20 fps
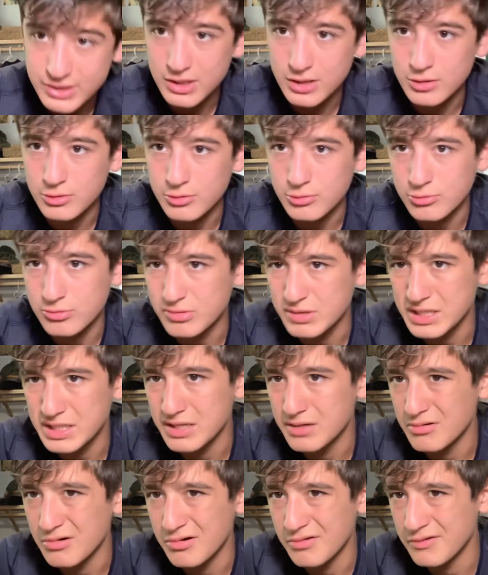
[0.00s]
gonna read
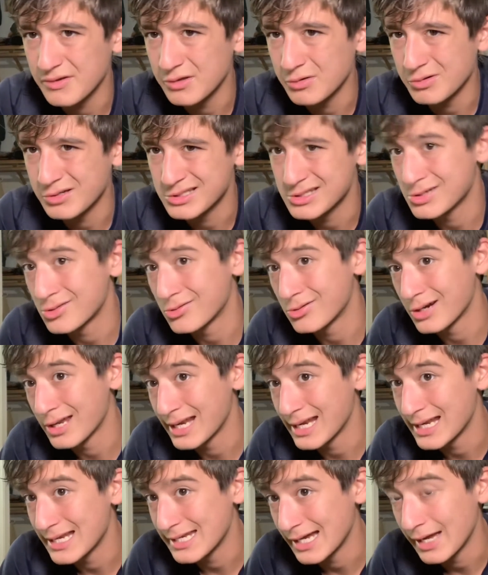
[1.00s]
and review one story at
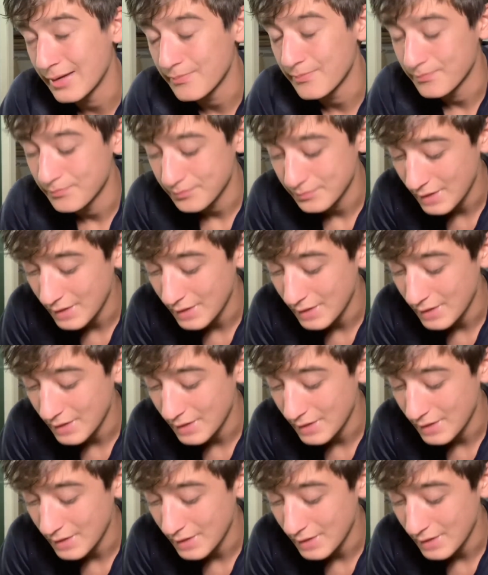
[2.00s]
a time.